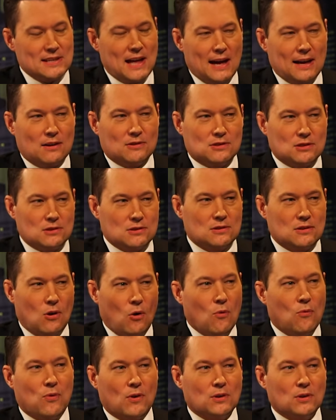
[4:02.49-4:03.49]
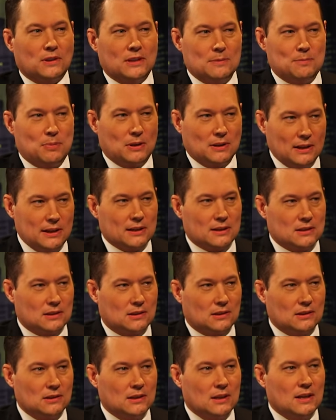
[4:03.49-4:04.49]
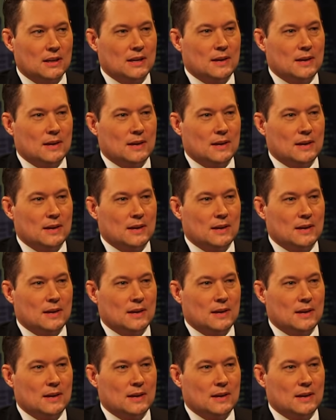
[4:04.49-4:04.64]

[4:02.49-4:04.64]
not overtly political,